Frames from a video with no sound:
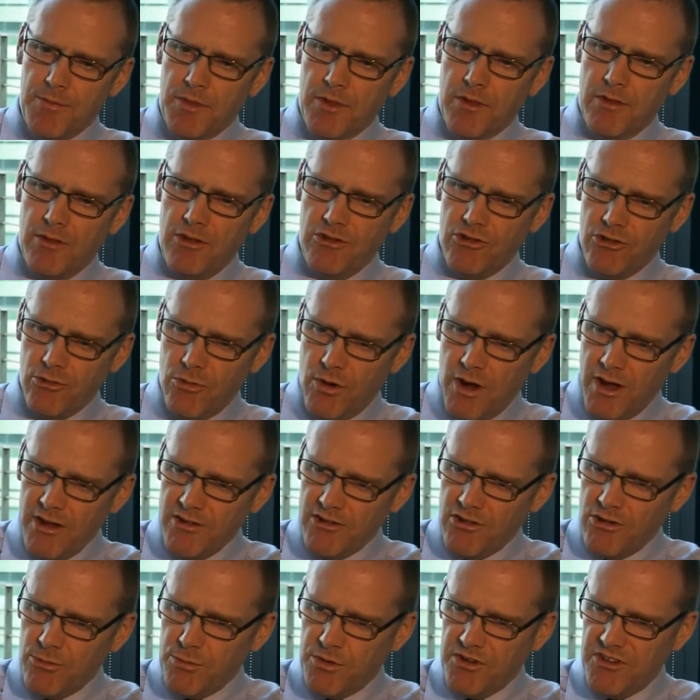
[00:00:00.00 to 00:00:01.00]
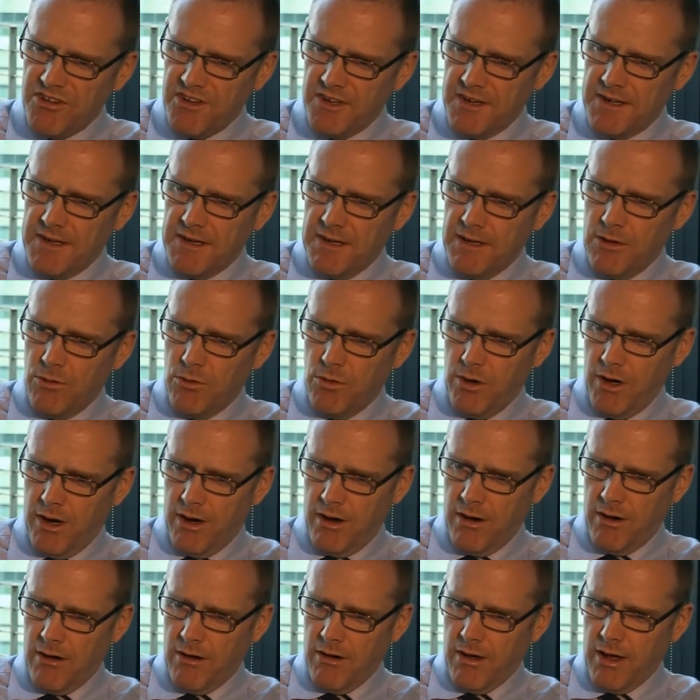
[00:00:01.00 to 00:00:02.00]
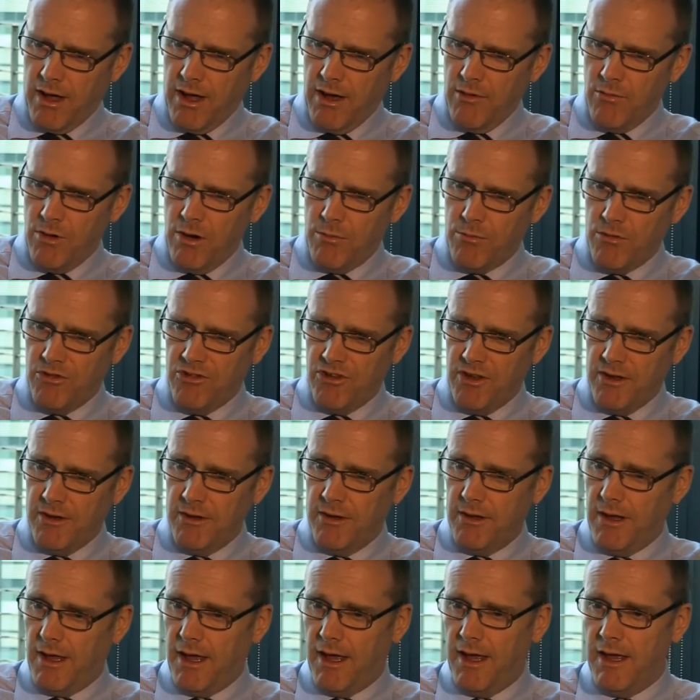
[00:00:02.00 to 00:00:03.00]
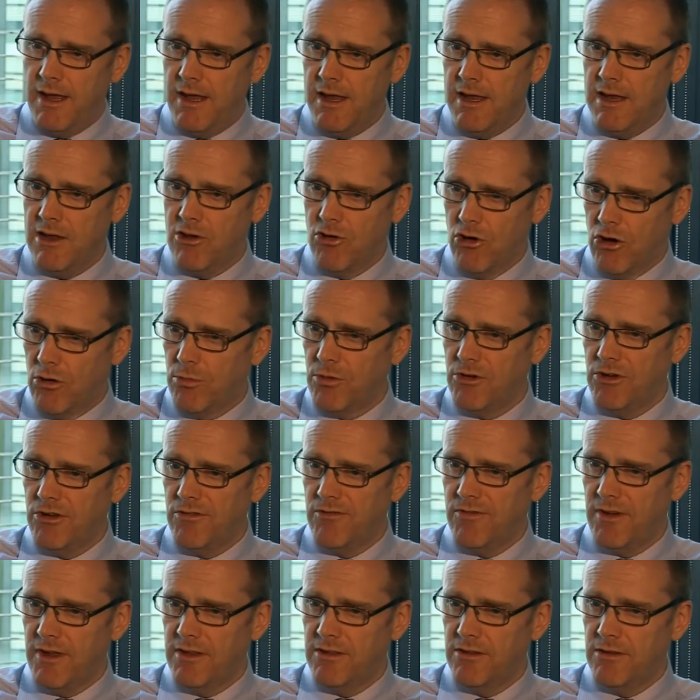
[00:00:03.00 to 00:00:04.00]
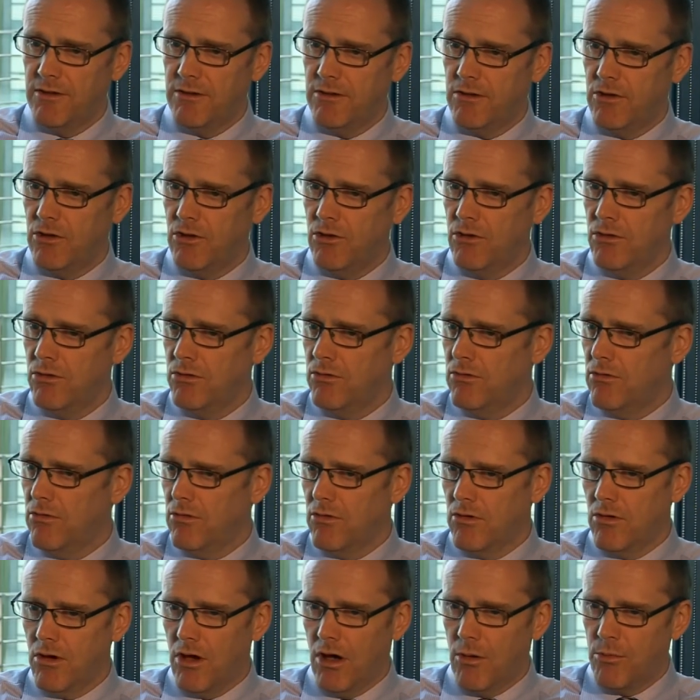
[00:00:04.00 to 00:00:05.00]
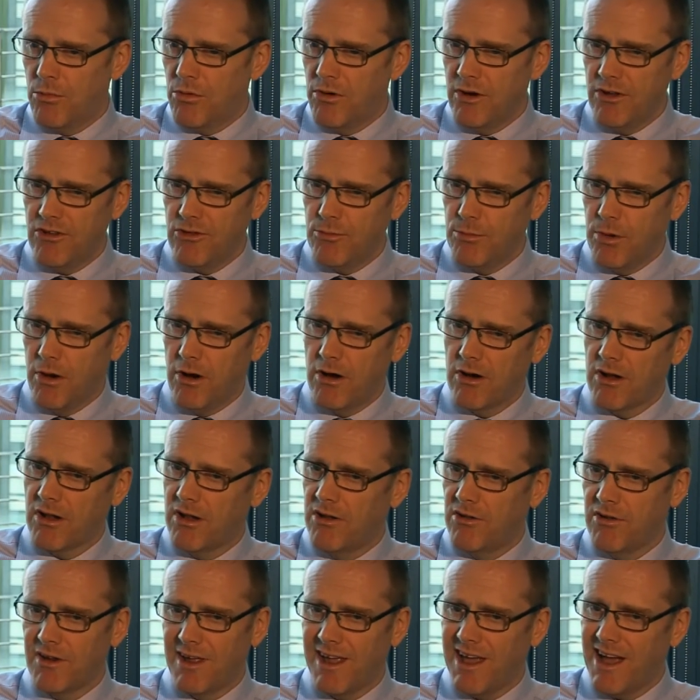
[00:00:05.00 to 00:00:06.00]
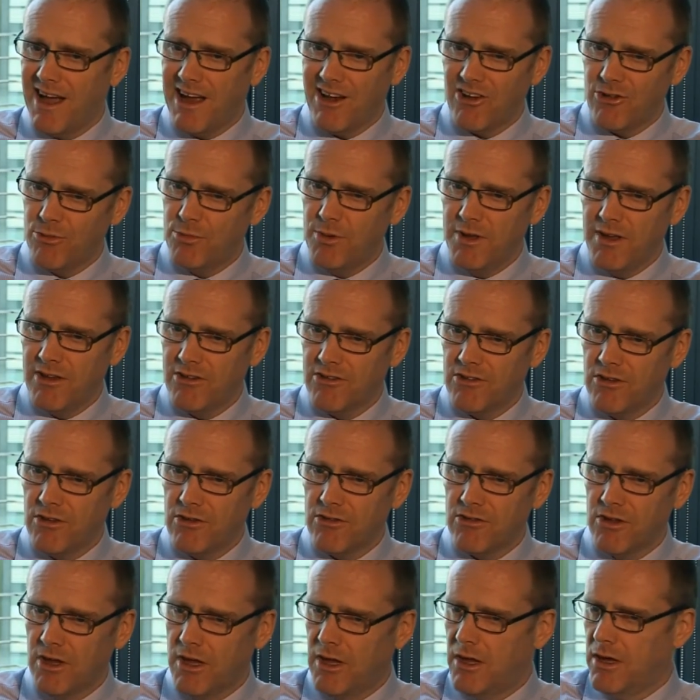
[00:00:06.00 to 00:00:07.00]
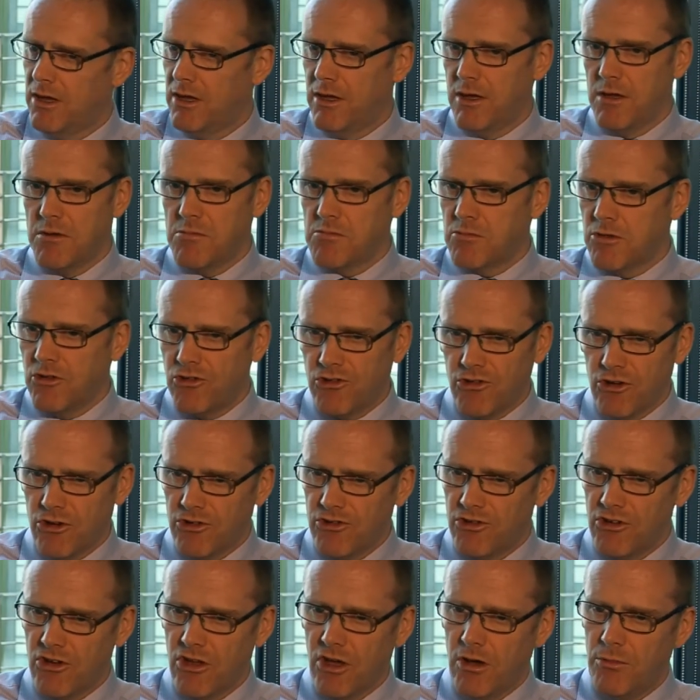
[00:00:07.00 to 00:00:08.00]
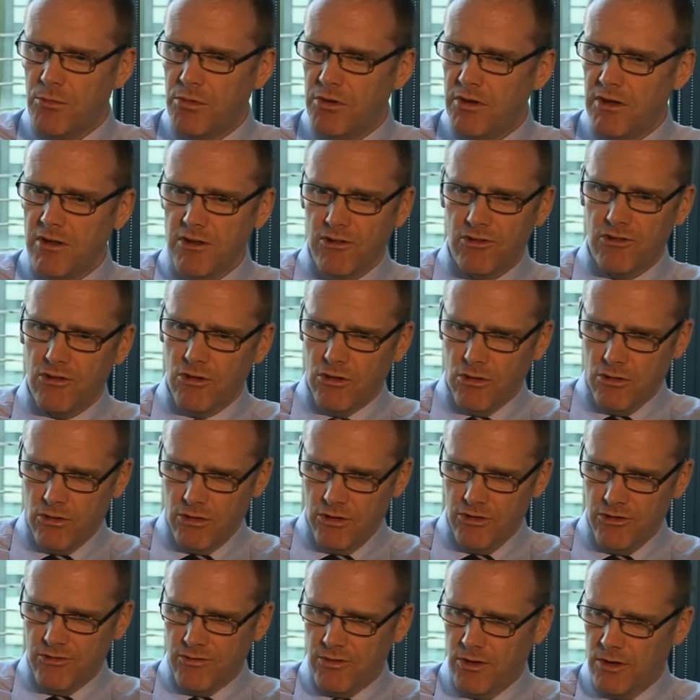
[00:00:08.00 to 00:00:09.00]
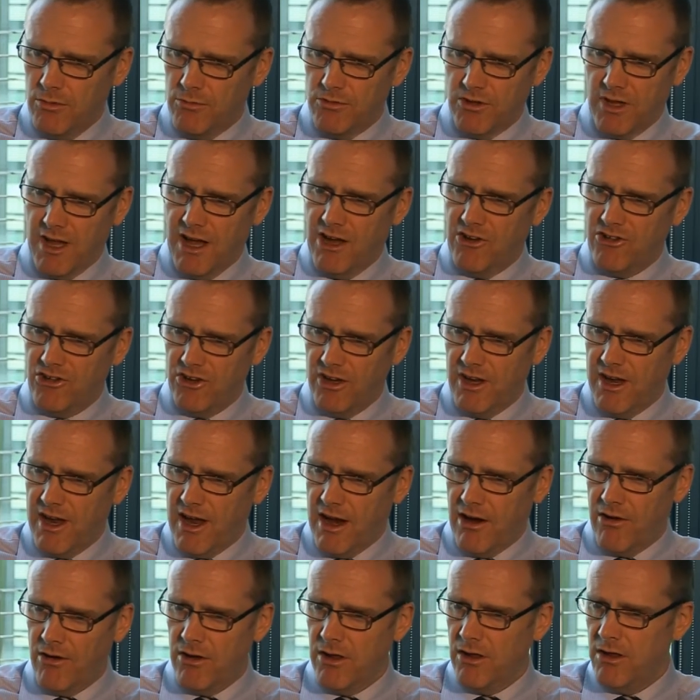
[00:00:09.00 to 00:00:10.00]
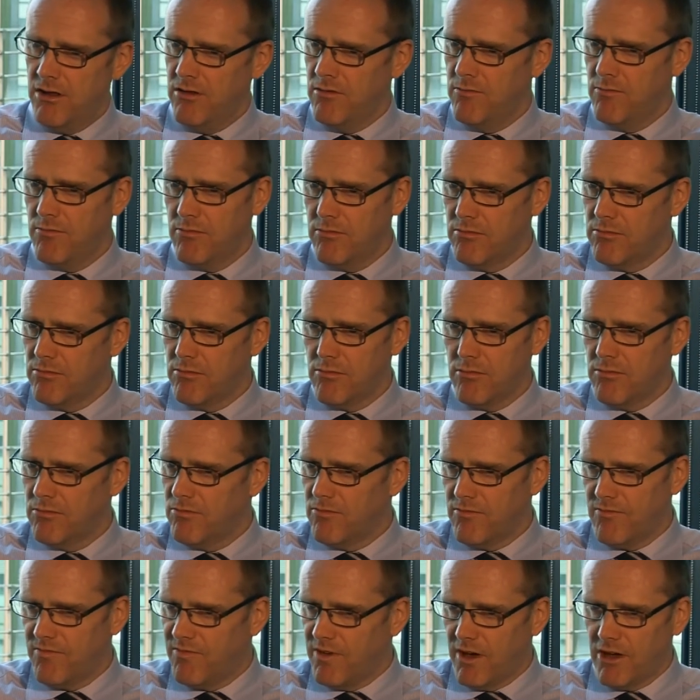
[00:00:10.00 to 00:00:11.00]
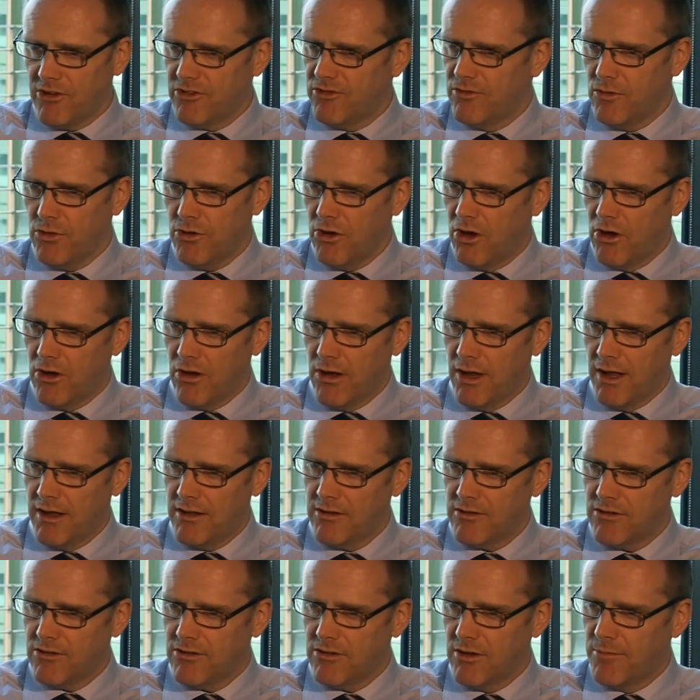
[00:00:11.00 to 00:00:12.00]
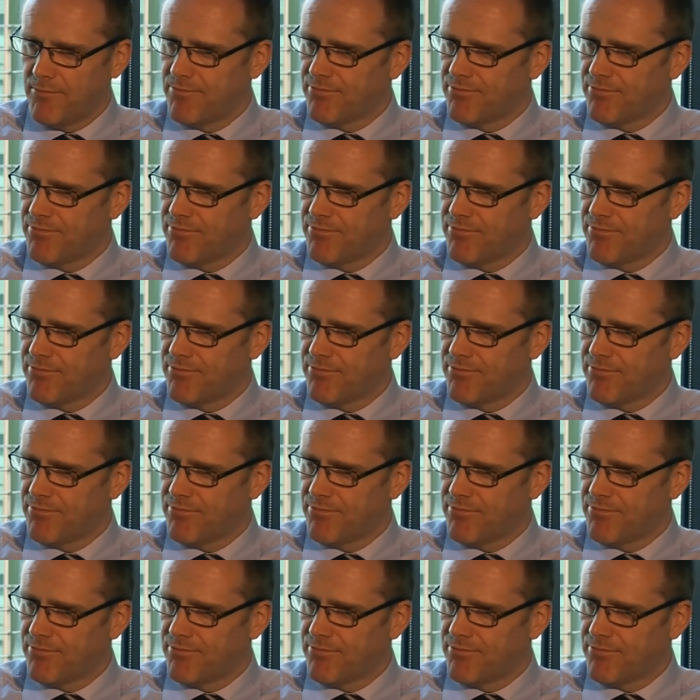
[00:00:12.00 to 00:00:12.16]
Now, this arises particularly where I represent a corporate defendant who operates partly on a cash basis. Construction companies, haulage firms, cash and carry, fast food outlets